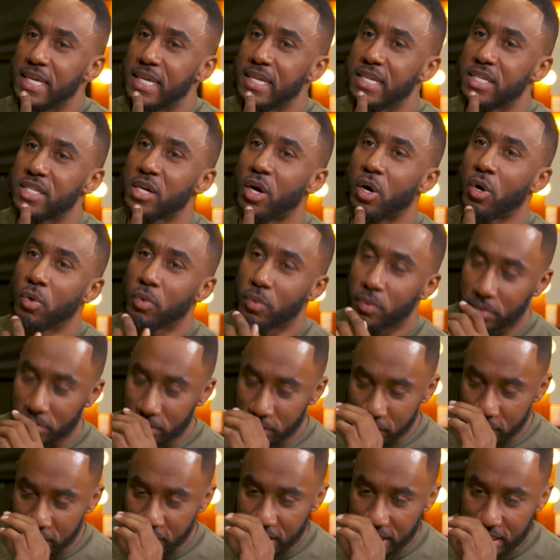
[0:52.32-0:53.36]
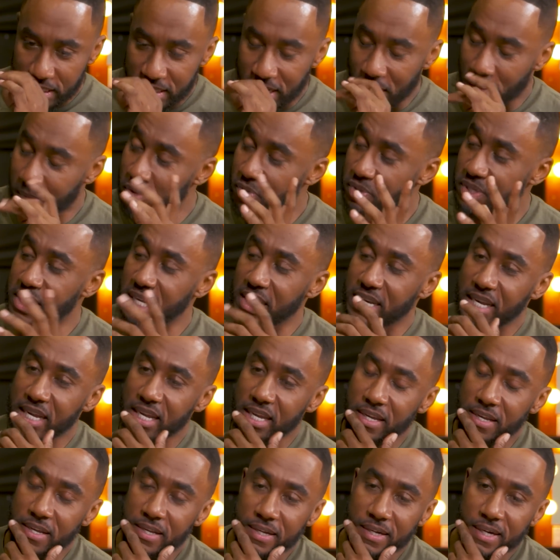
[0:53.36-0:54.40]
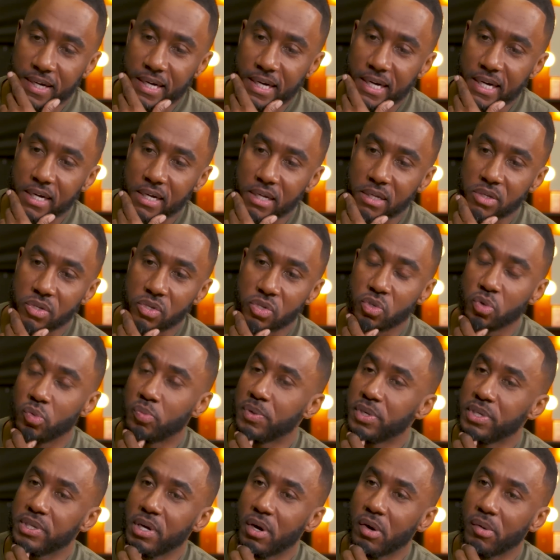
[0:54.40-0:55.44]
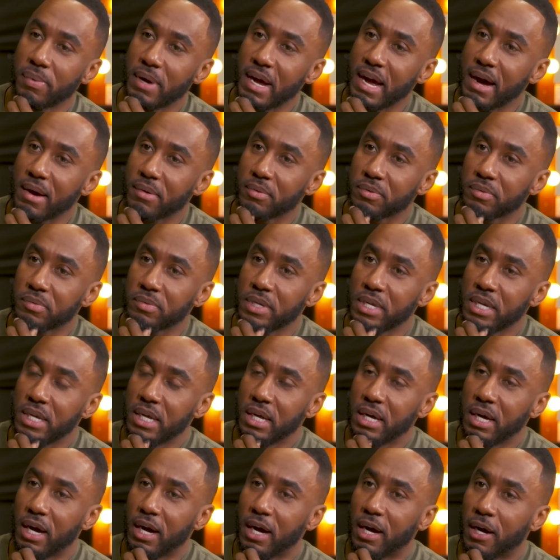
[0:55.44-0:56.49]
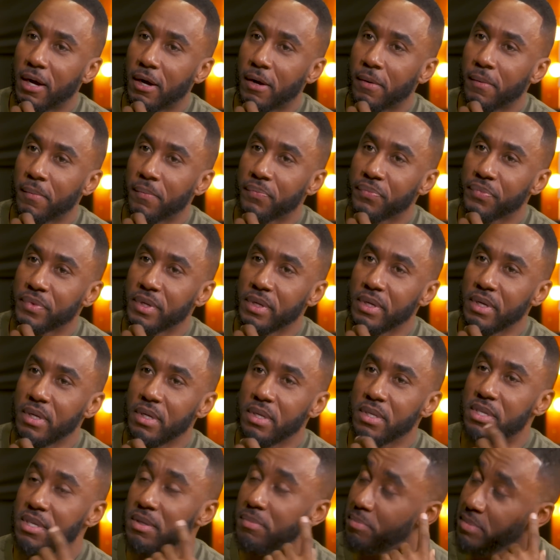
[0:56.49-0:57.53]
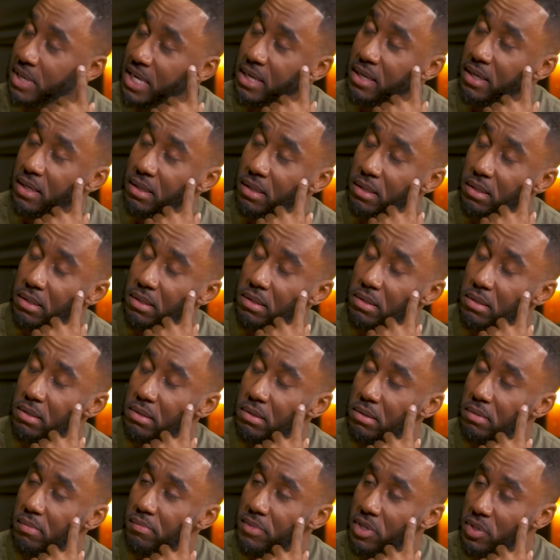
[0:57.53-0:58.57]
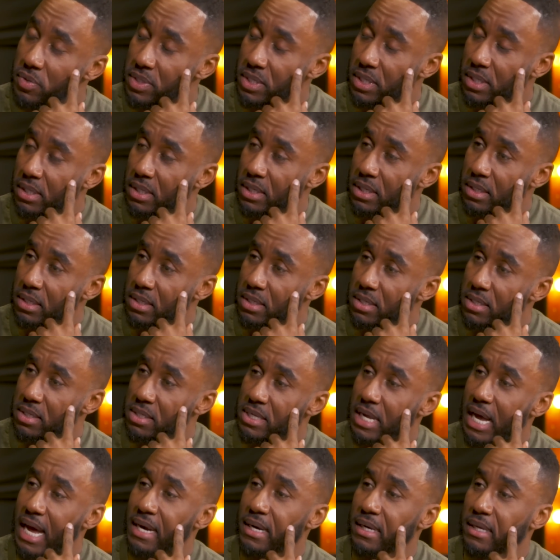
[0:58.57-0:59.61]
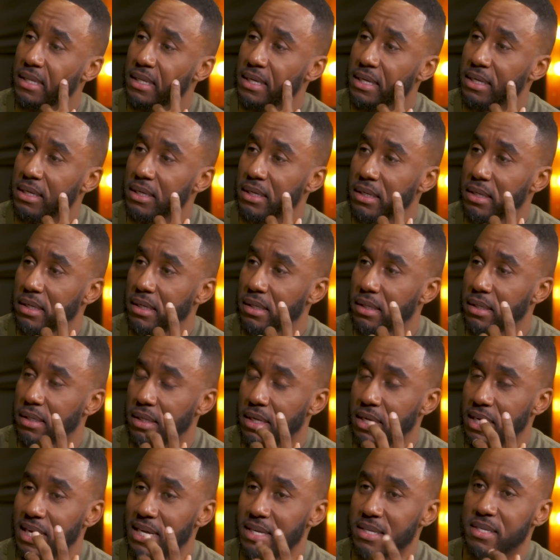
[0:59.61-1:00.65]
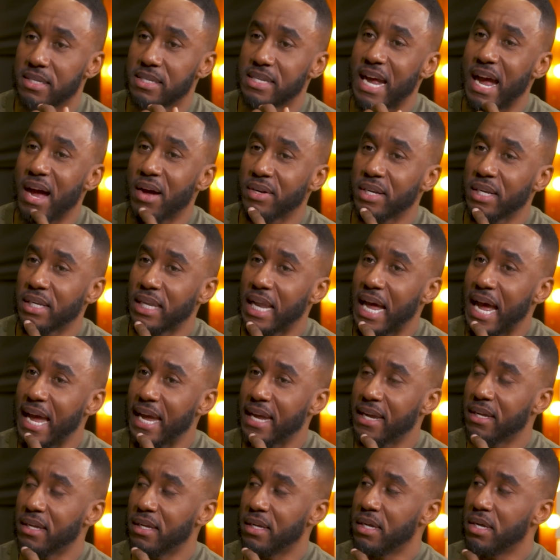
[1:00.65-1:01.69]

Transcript: So double CD, super dope album. To me, musically, sonically, it sounded like